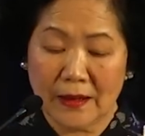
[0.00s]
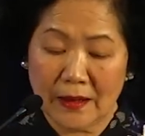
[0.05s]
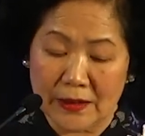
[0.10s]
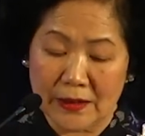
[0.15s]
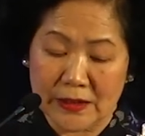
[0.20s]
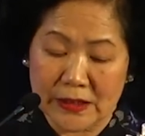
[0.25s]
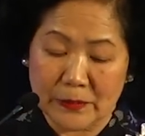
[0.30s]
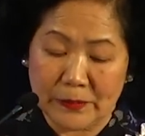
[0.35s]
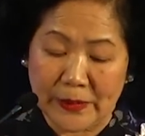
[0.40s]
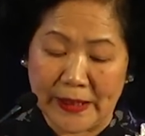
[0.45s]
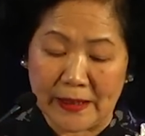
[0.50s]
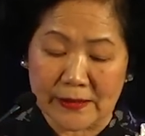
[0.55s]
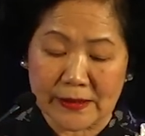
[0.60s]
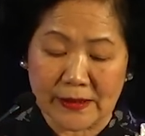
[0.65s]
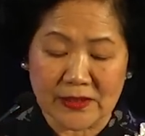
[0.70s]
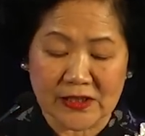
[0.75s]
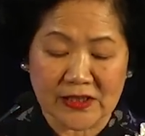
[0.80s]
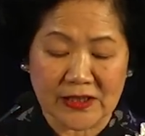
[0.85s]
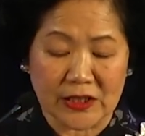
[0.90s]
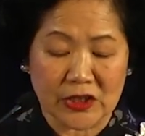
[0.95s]
In Tibet
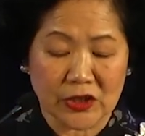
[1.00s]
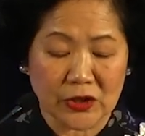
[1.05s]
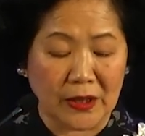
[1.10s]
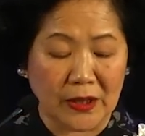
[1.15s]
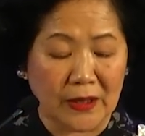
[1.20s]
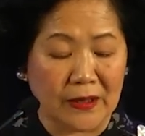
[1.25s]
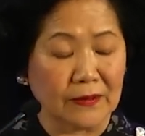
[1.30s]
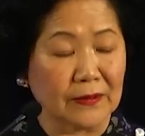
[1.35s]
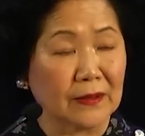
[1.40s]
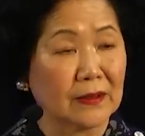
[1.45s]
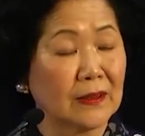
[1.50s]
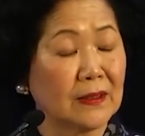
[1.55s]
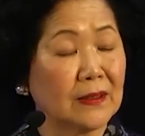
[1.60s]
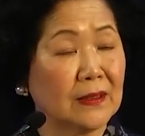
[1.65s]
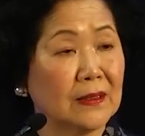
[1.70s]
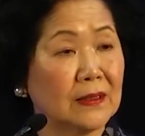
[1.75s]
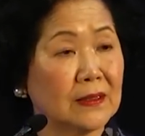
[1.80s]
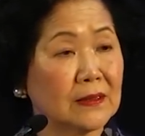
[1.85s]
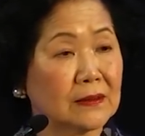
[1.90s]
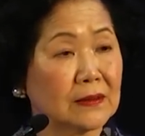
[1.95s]
and Sichuan,
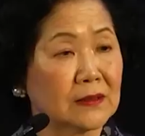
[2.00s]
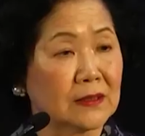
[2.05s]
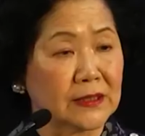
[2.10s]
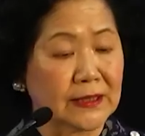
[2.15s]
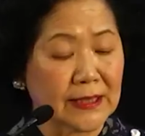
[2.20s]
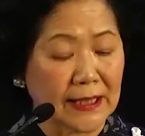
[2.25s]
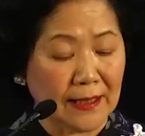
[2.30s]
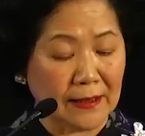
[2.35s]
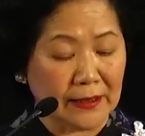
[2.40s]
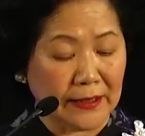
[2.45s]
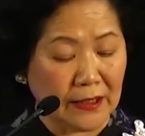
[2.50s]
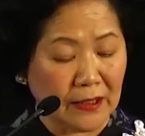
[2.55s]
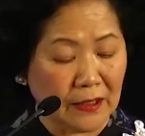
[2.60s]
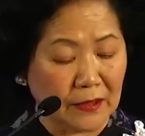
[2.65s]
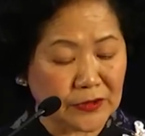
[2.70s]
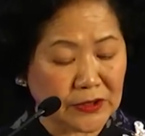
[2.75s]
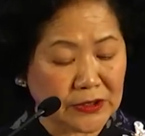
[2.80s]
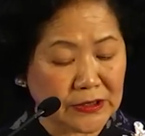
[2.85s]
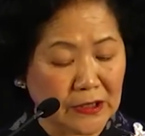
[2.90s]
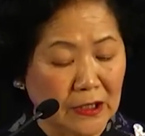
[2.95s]
the tally
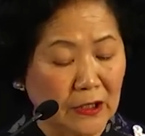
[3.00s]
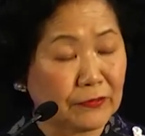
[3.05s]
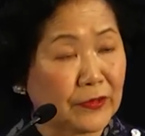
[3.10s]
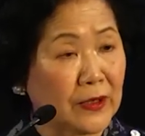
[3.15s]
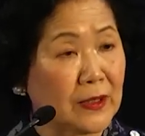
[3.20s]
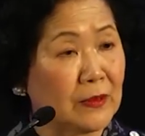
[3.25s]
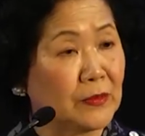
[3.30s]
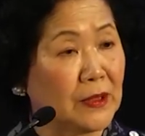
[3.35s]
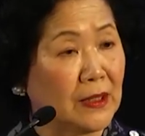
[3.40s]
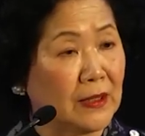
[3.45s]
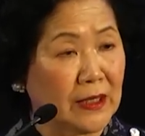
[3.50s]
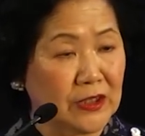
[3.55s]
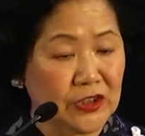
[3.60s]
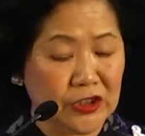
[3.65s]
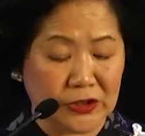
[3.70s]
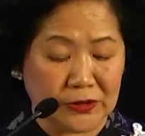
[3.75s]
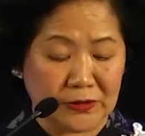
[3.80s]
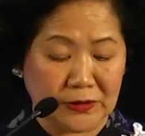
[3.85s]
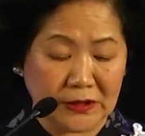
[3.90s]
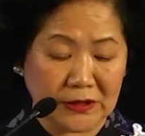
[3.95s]
of
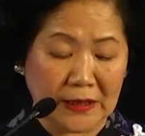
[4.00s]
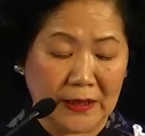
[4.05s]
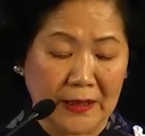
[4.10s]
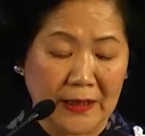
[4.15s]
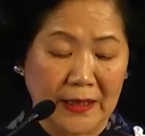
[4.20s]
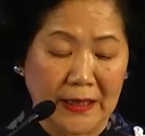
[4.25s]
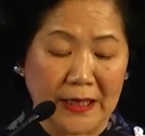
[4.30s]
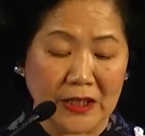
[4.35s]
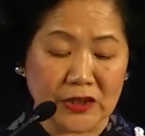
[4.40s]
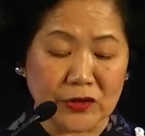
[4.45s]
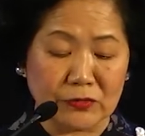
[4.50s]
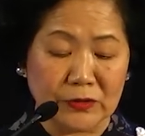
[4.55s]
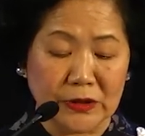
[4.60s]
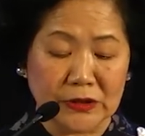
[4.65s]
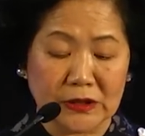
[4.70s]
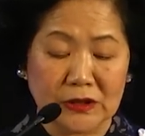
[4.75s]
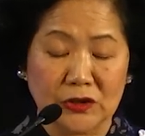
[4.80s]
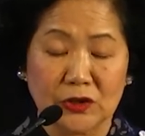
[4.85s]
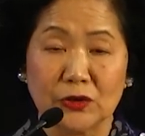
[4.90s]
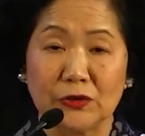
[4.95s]
self-immolations has
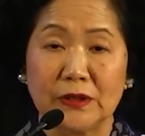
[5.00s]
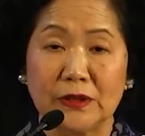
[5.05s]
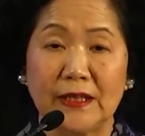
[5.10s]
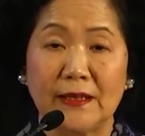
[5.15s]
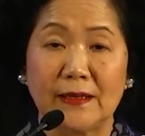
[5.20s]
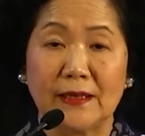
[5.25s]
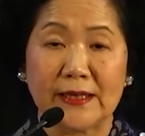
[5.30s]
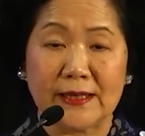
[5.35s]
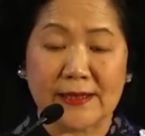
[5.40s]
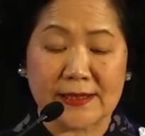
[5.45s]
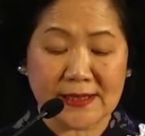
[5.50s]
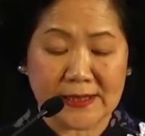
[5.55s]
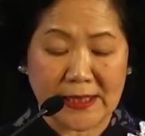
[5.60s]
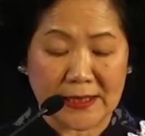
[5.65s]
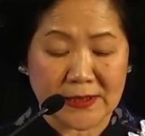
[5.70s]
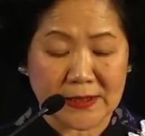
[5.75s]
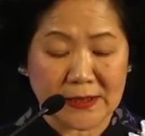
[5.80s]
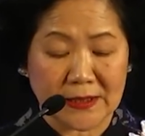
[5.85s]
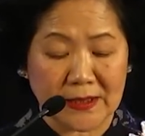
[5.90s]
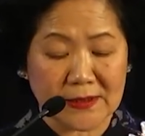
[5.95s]
risen to nearly
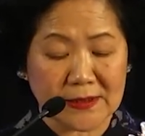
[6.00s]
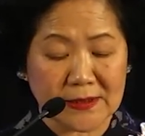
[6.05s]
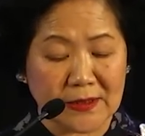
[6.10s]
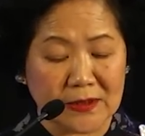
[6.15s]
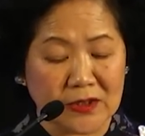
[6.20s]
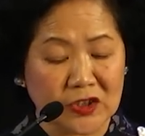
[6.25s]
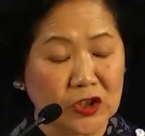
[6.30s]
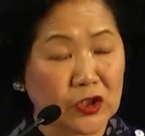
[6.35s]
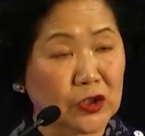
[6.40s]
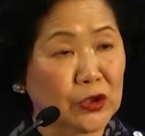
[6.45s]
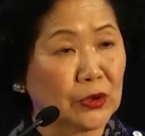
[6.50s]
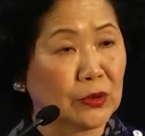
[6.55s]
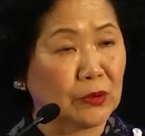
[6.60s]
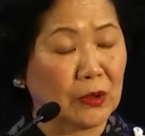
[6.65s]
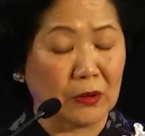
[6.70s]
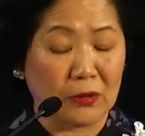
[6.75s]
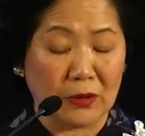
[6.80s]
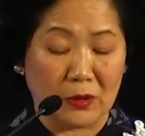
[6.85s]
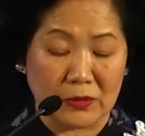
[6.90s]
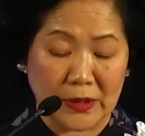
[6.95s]
60 since
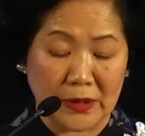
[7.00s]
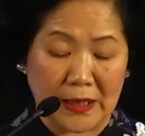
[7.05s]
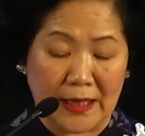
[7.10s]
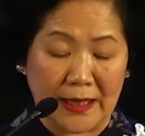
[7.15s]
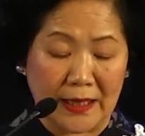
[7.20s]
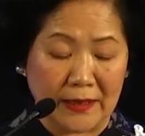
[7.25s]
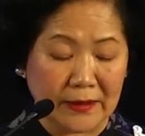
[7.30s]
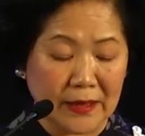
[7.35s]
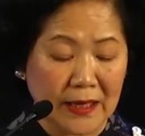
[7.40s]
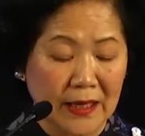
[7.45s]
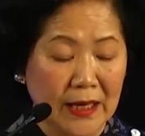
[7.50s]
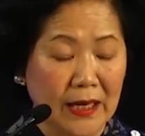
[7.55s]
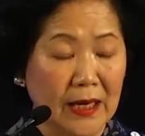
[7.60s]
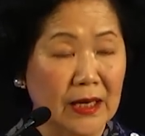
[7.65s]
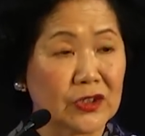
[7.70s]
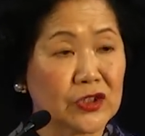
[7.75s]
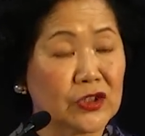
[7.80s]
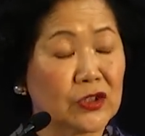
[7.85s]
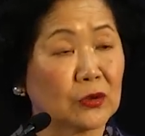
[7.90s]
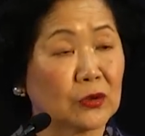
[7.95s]
2009
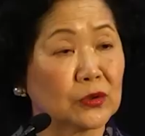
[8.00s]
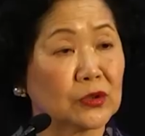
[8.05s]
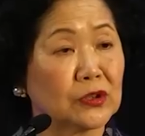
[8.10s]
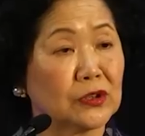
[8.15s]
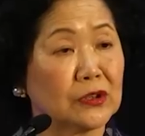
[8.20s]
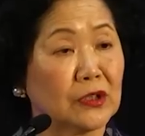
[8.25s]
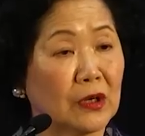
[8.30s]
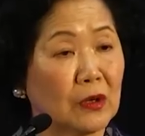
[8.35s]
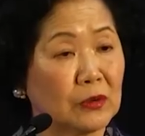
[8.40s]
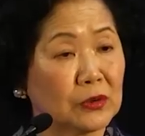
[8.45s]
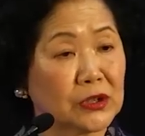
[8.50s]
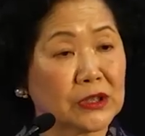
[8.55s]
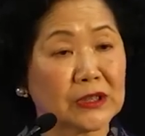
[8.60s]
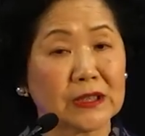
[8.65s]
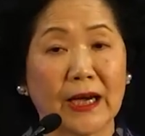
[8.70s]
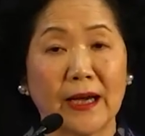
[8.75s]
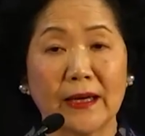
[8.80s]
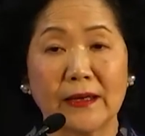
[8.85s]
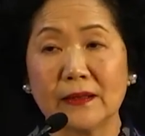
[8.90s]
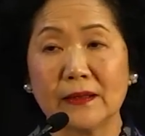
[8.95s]
and shows no
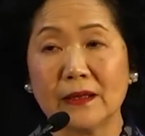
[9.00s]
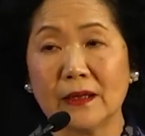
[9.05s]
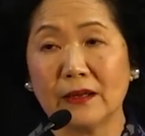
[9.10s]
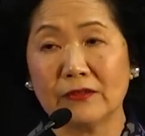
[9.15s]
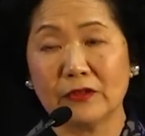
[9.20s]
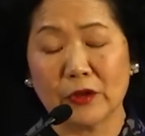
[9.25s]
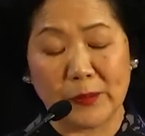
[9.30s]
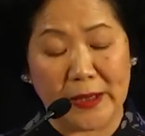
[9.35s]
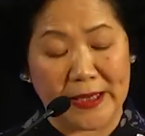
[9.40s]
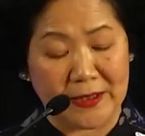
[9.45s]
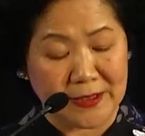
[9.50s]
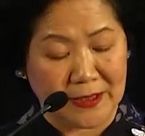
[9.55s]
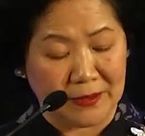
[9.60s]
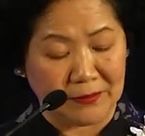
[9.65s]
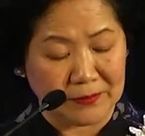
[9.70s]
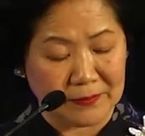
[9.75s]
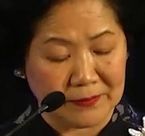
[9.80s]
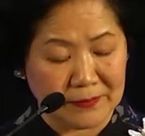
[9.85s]
sign of abating.